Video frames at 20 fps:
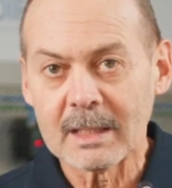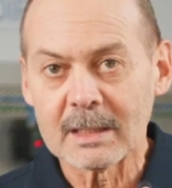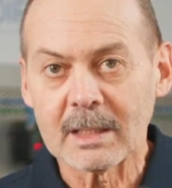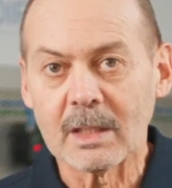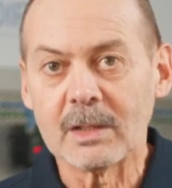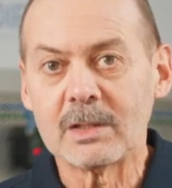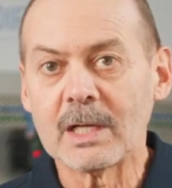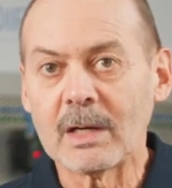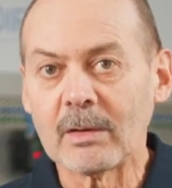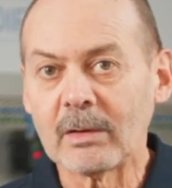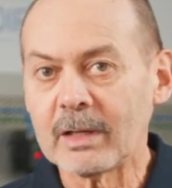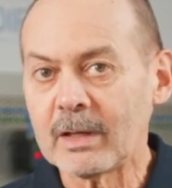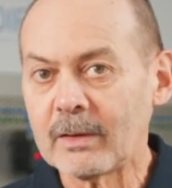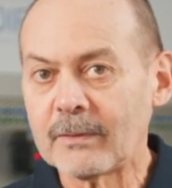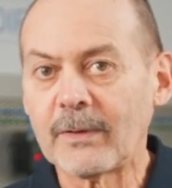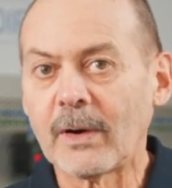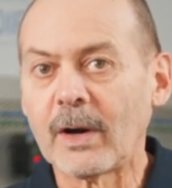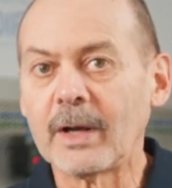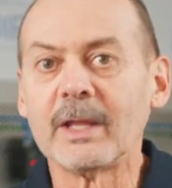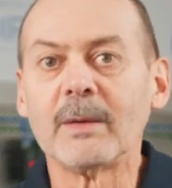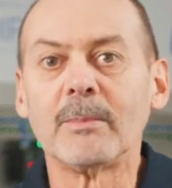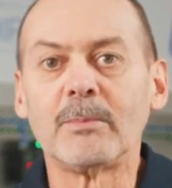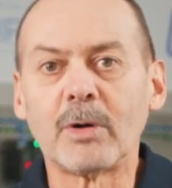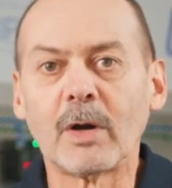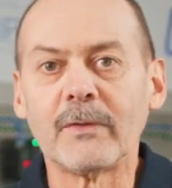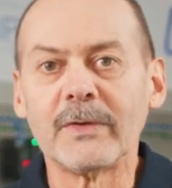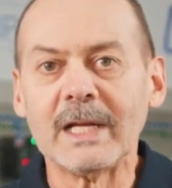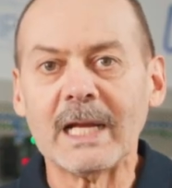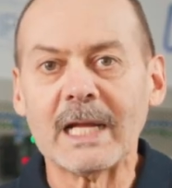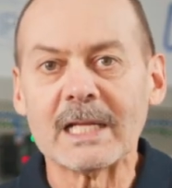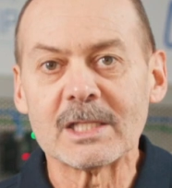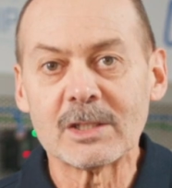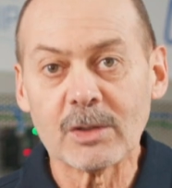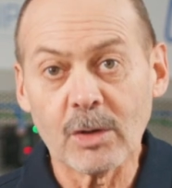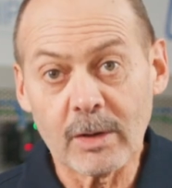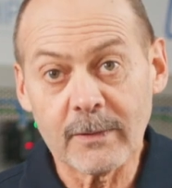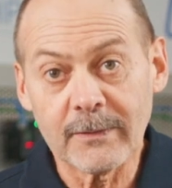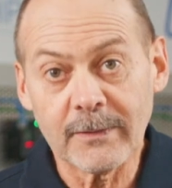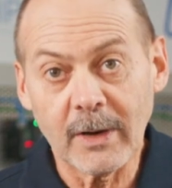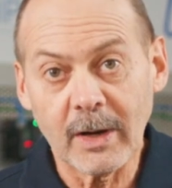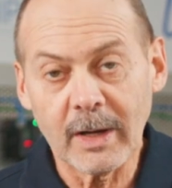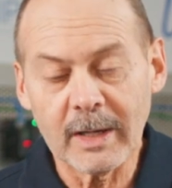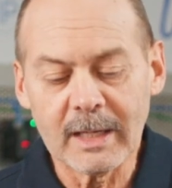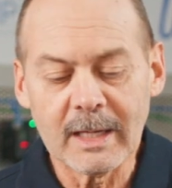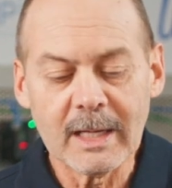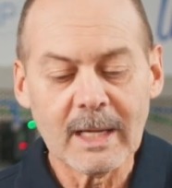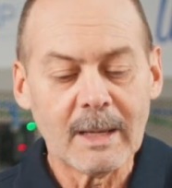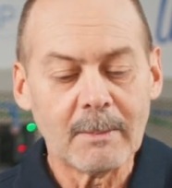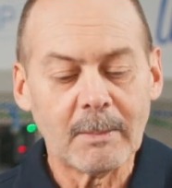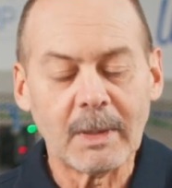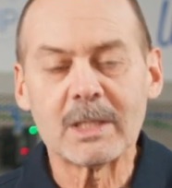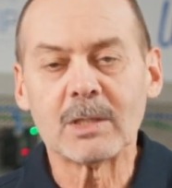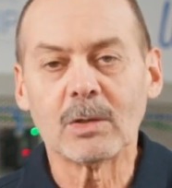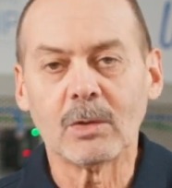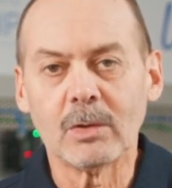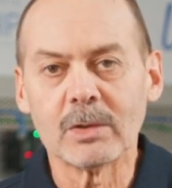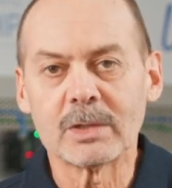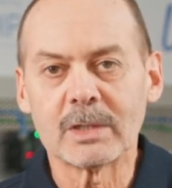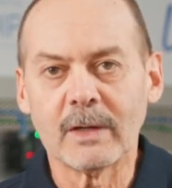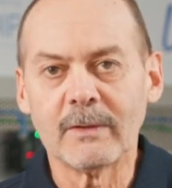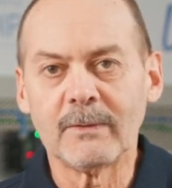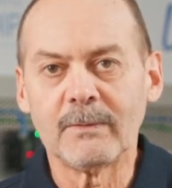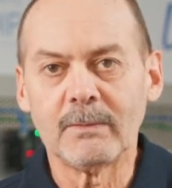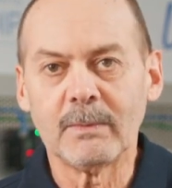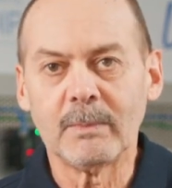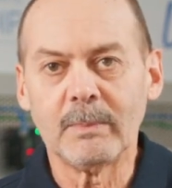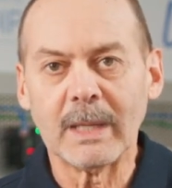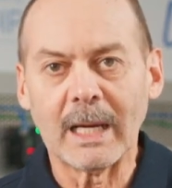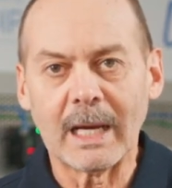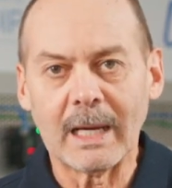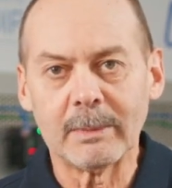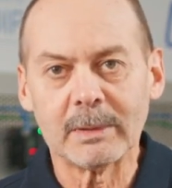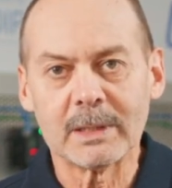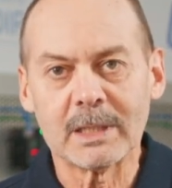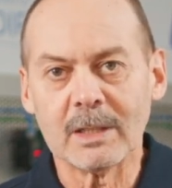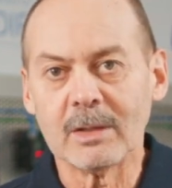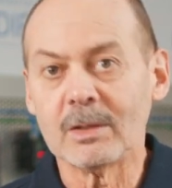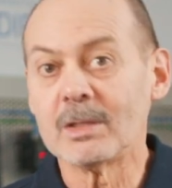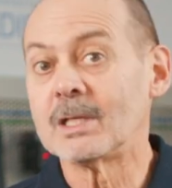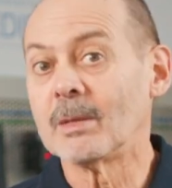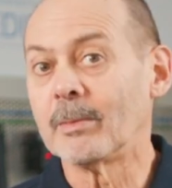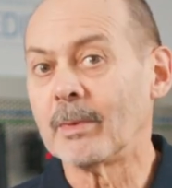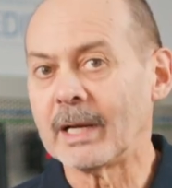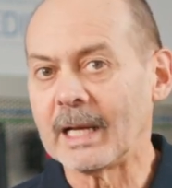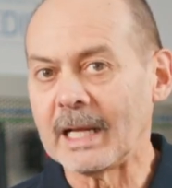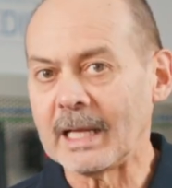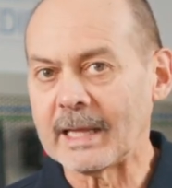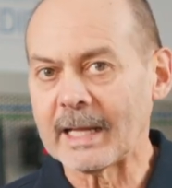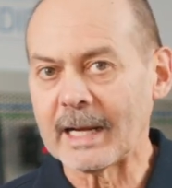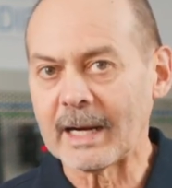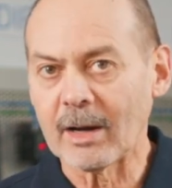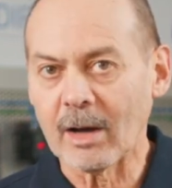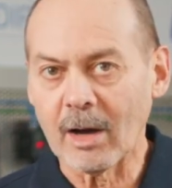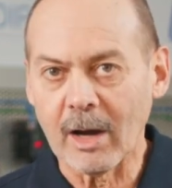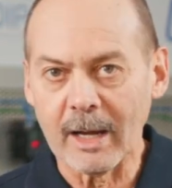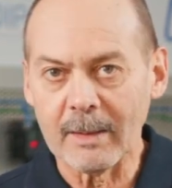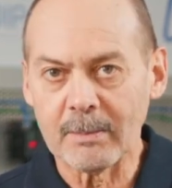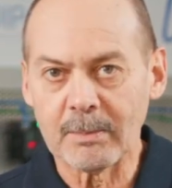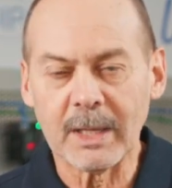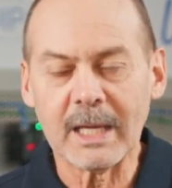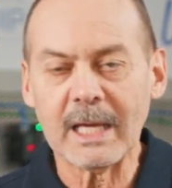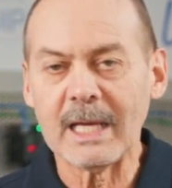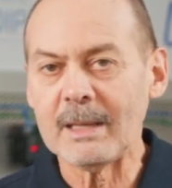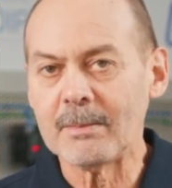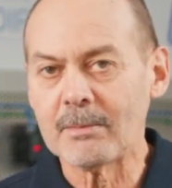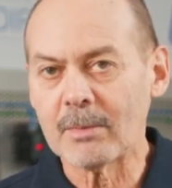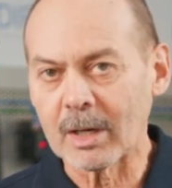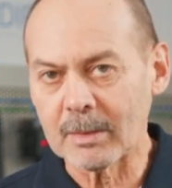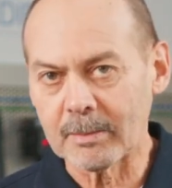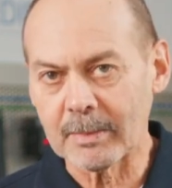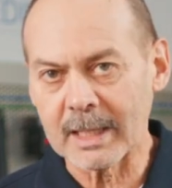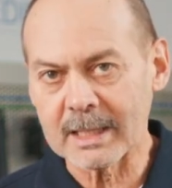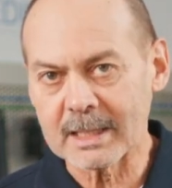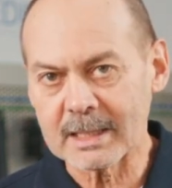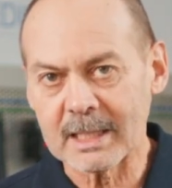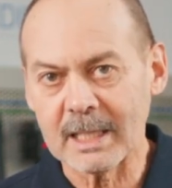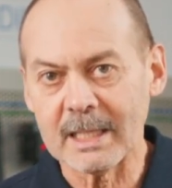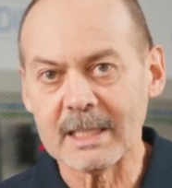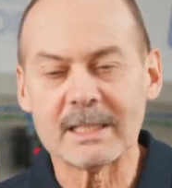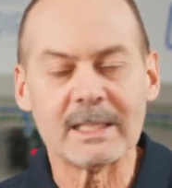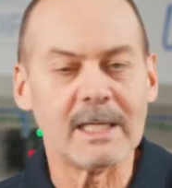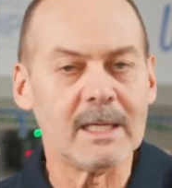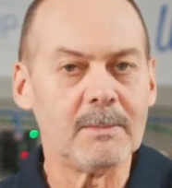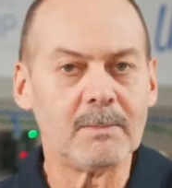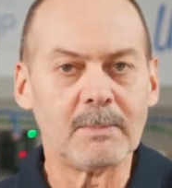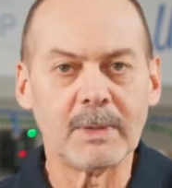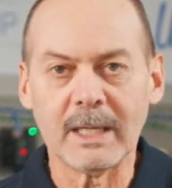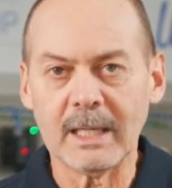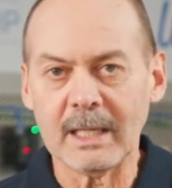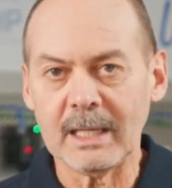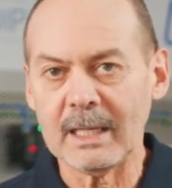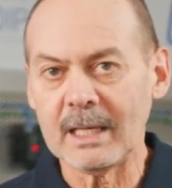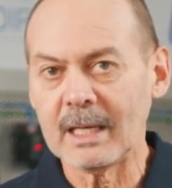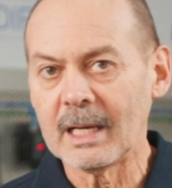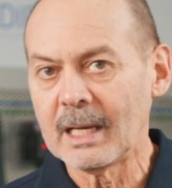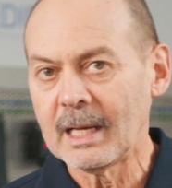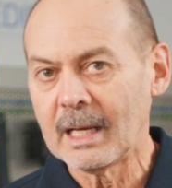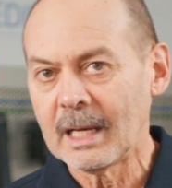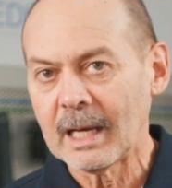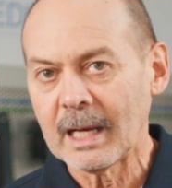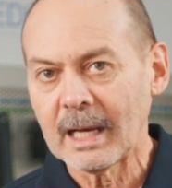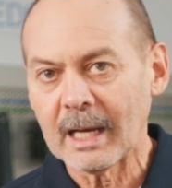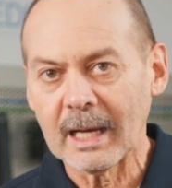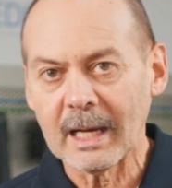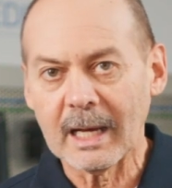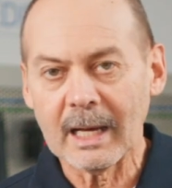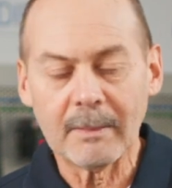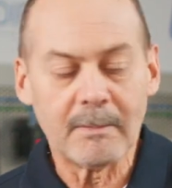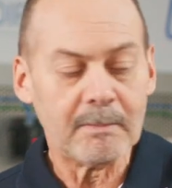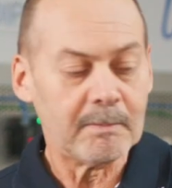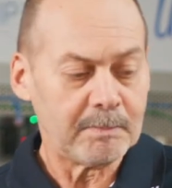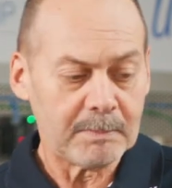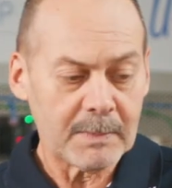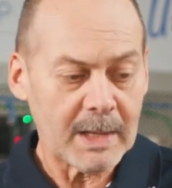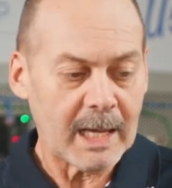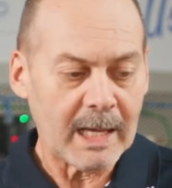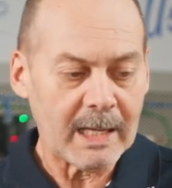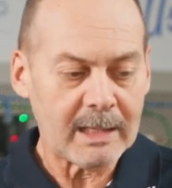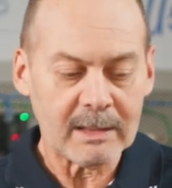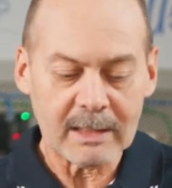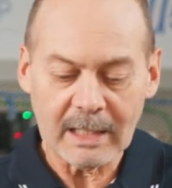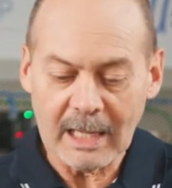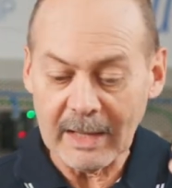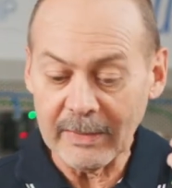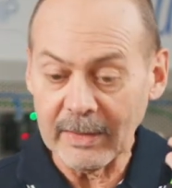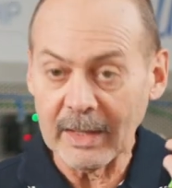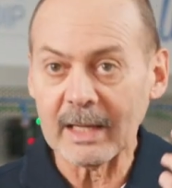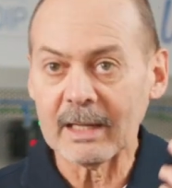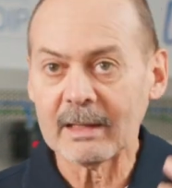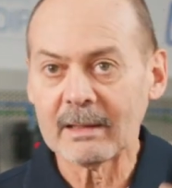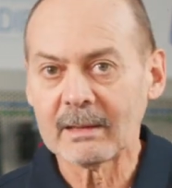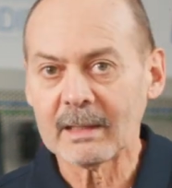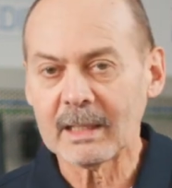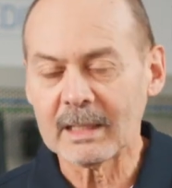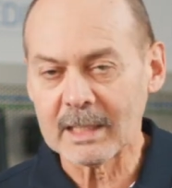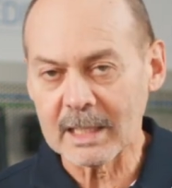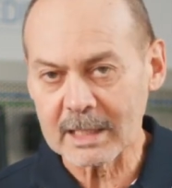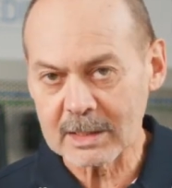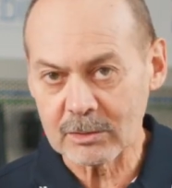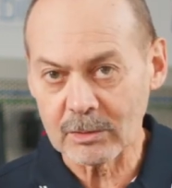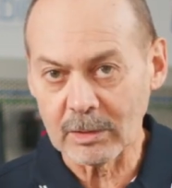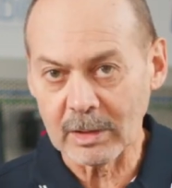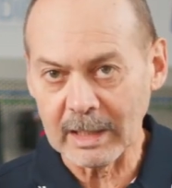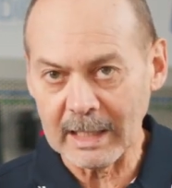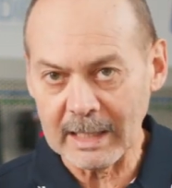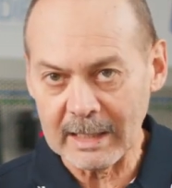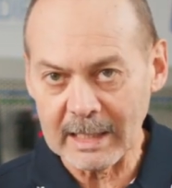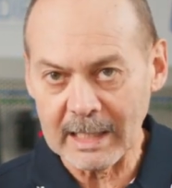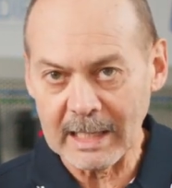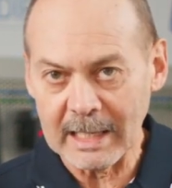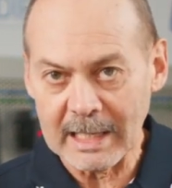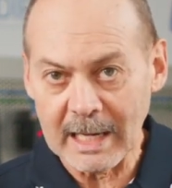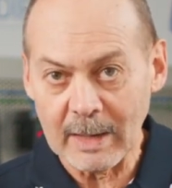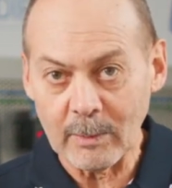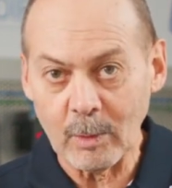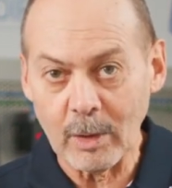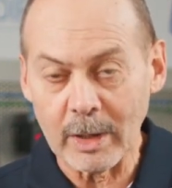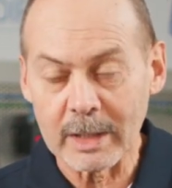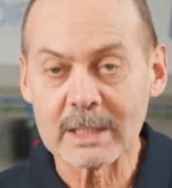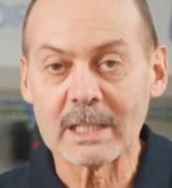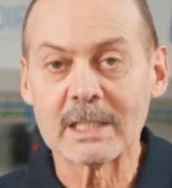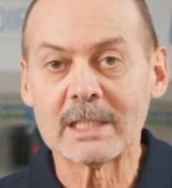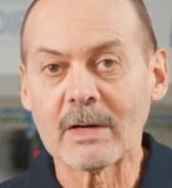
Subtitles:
So generally you find them Profinet certified, but you'll also be able to use them on Ethernet IP, Modbus TCP, and other industrial Ethernet networks.